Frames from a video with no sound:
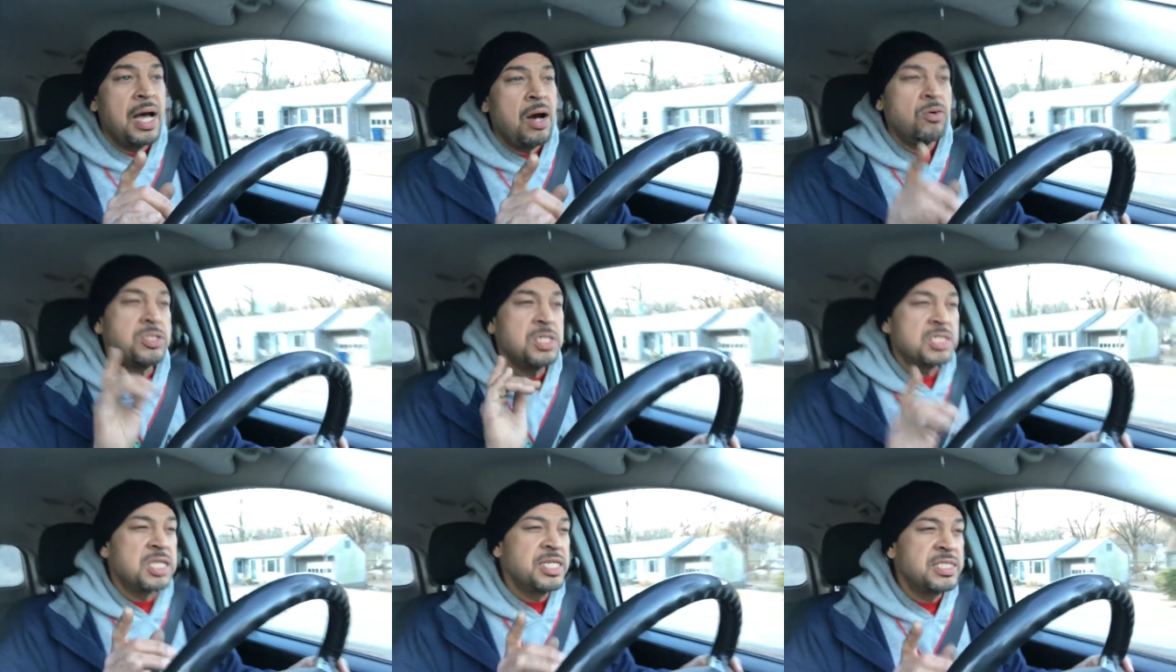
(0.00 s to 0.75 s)
I was
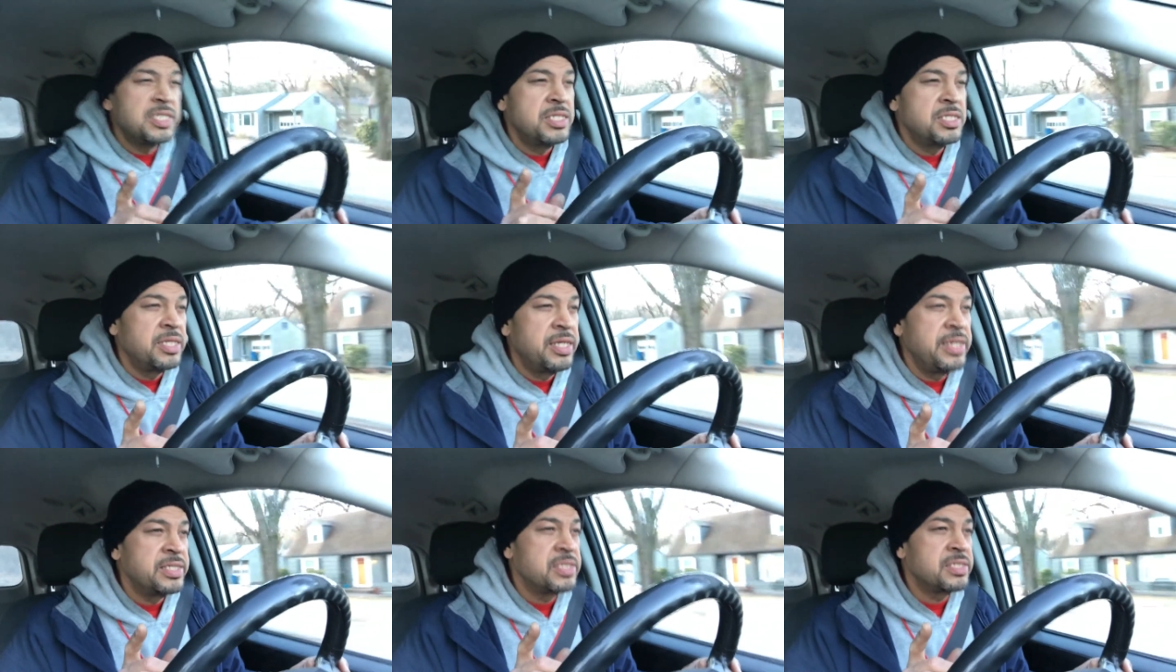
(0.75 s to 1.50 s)
just listening to
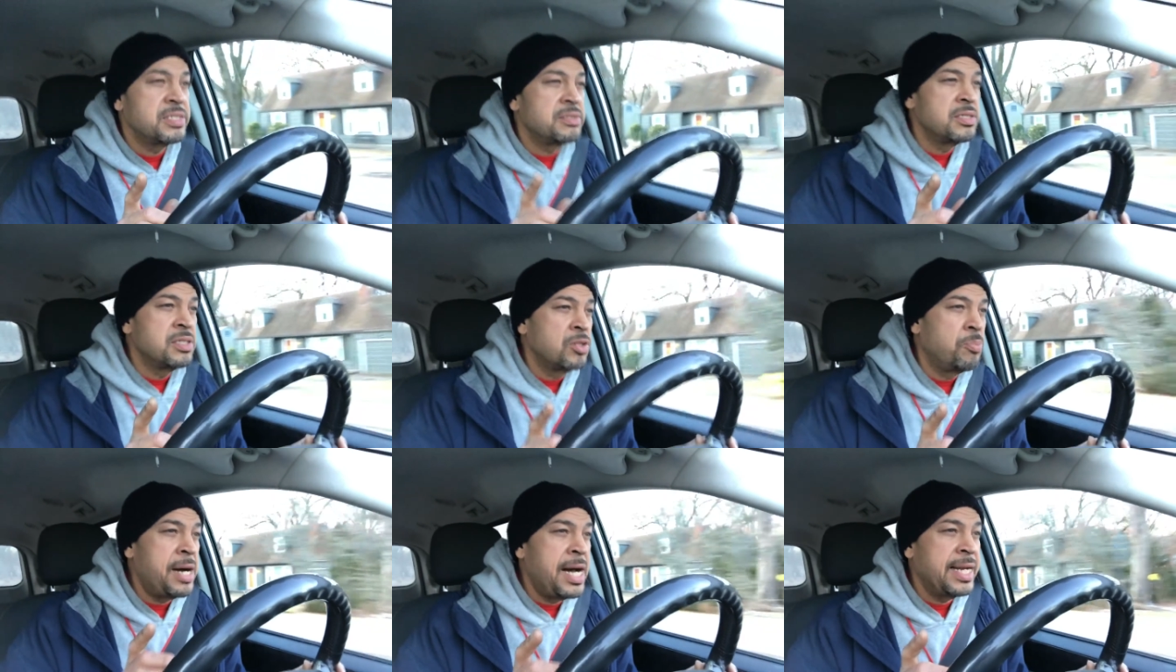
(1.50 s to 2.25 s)
this
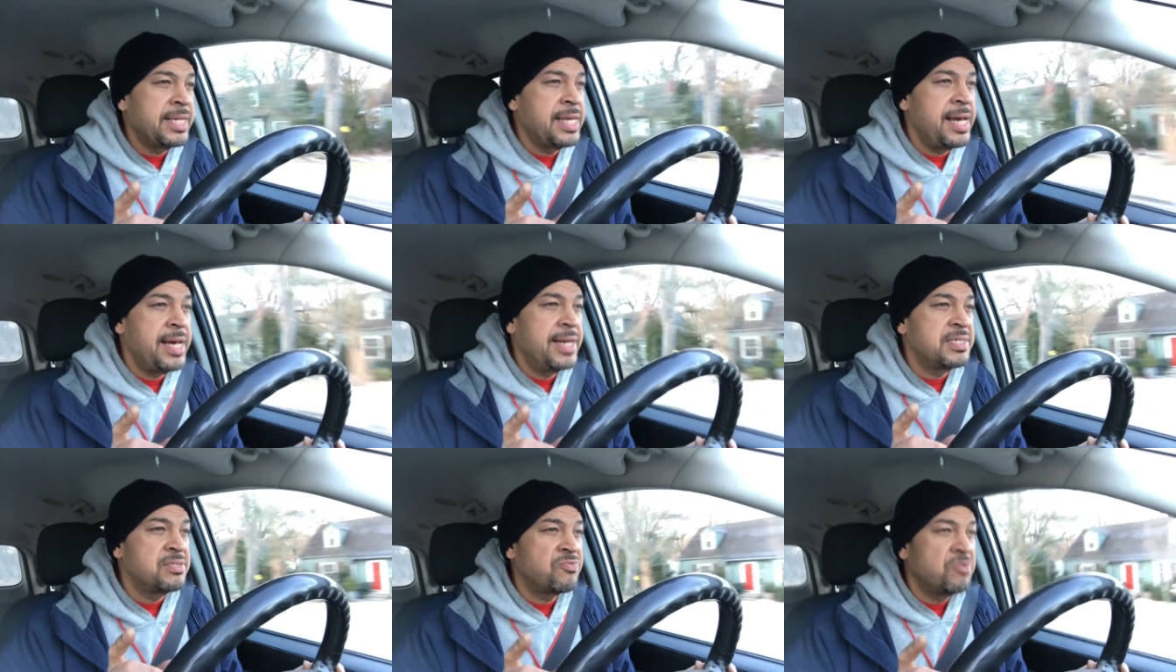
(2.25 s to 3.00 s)
little
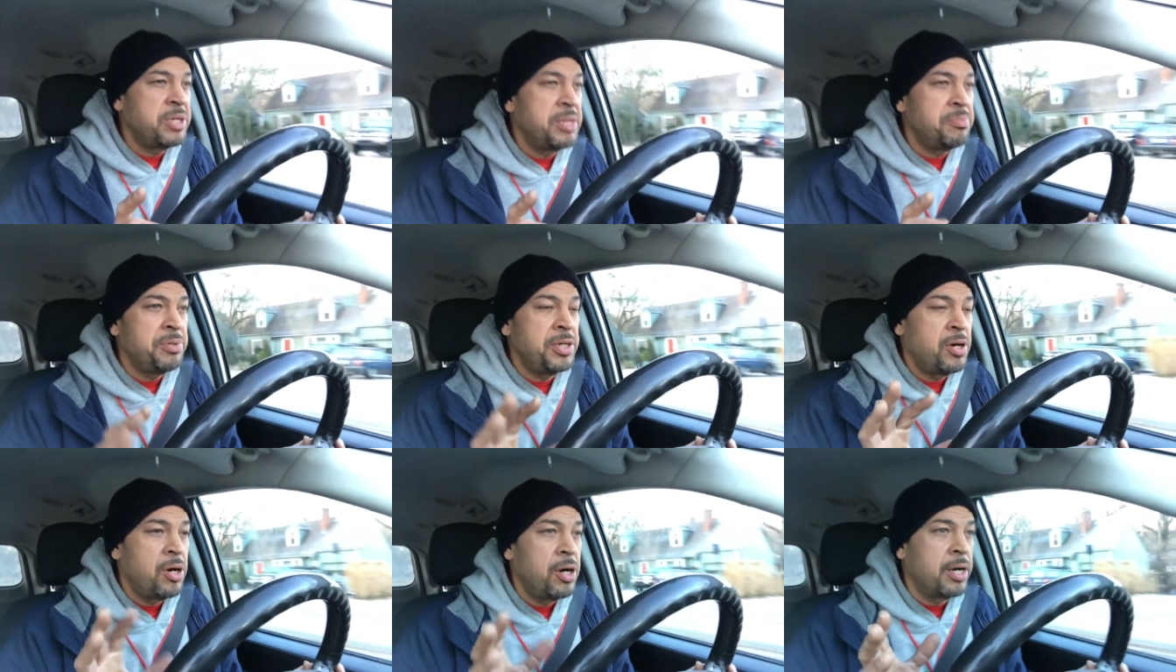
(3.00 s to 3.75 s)
podcast from
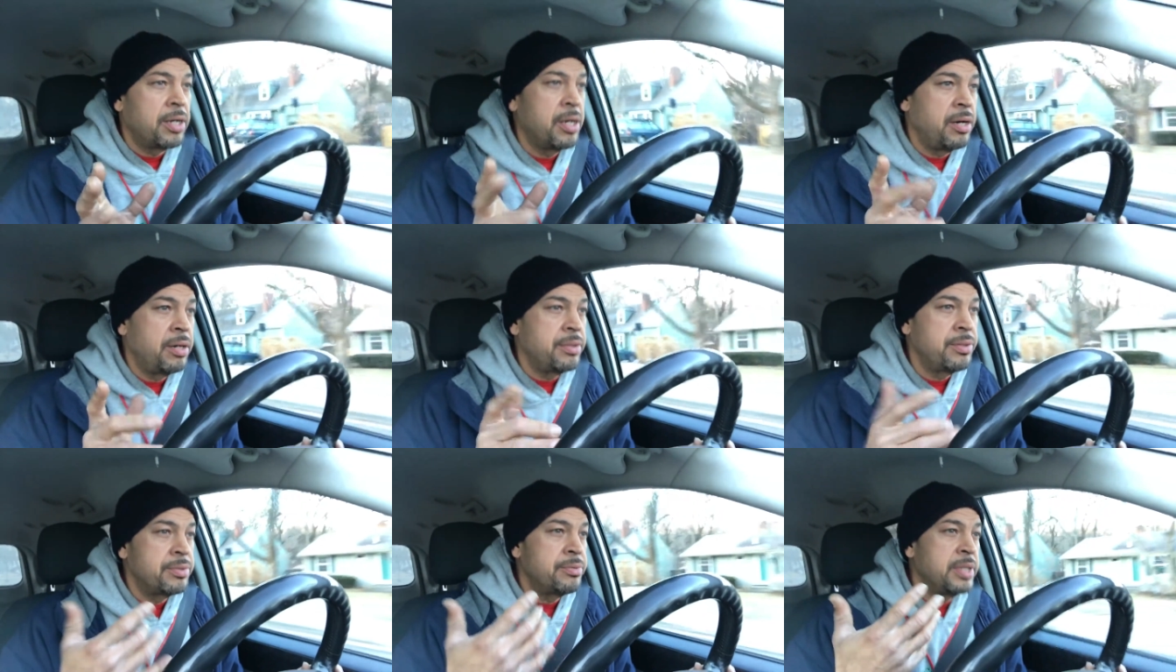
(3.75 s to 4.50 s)
NPR
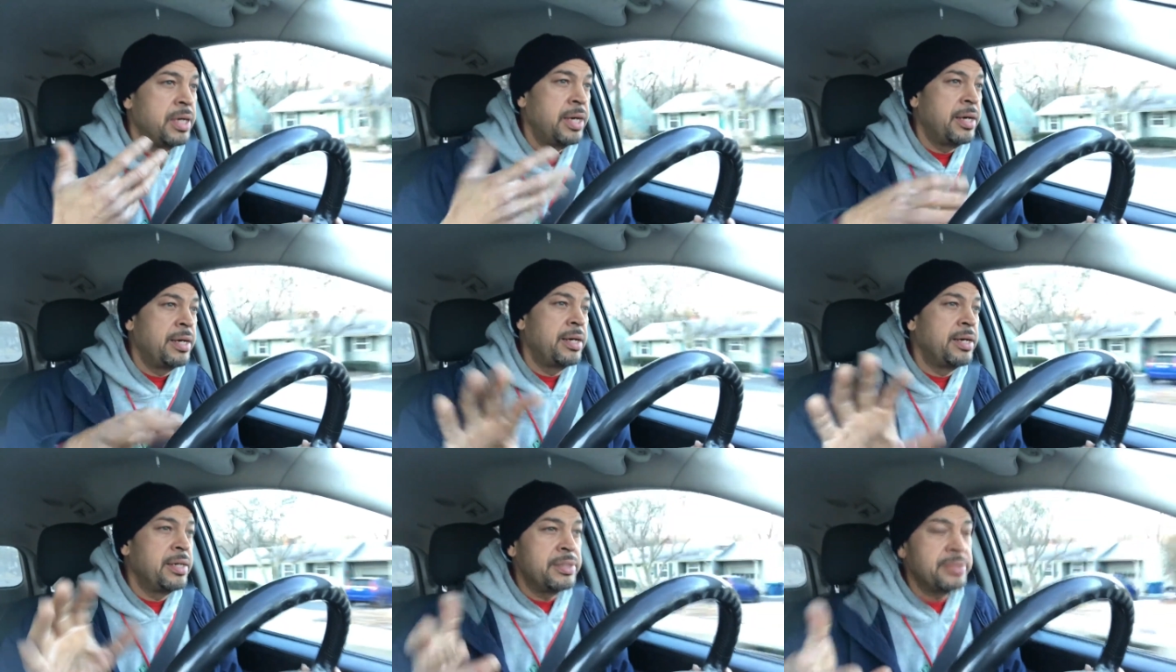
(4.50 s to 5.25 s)
called
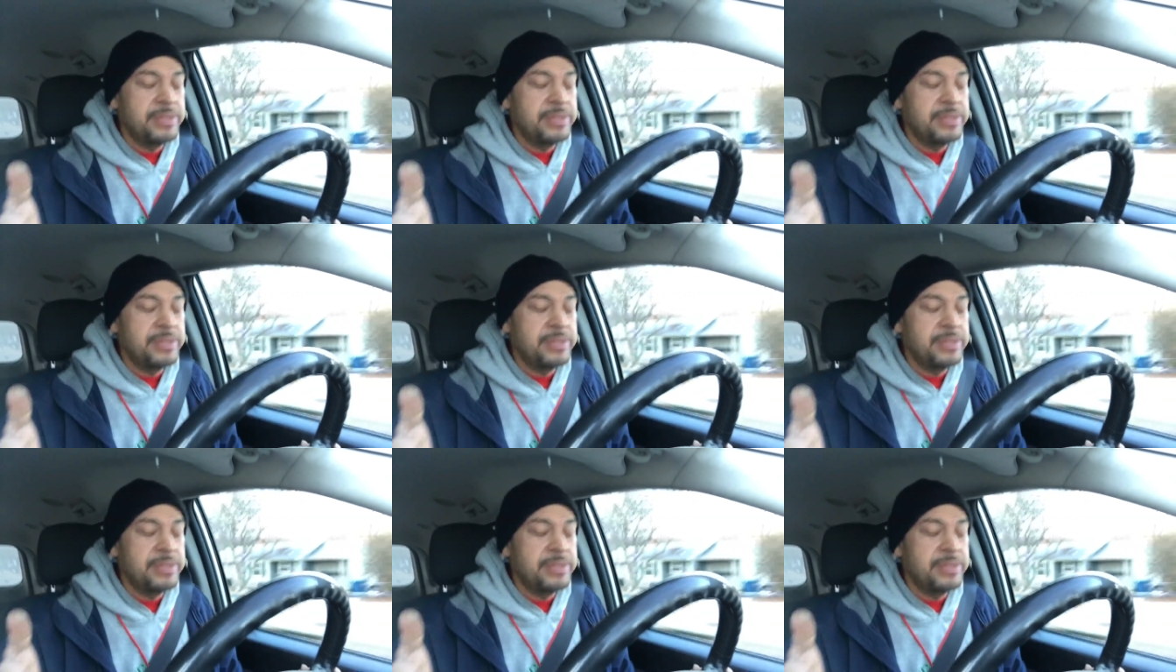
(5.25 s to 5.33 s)
uh,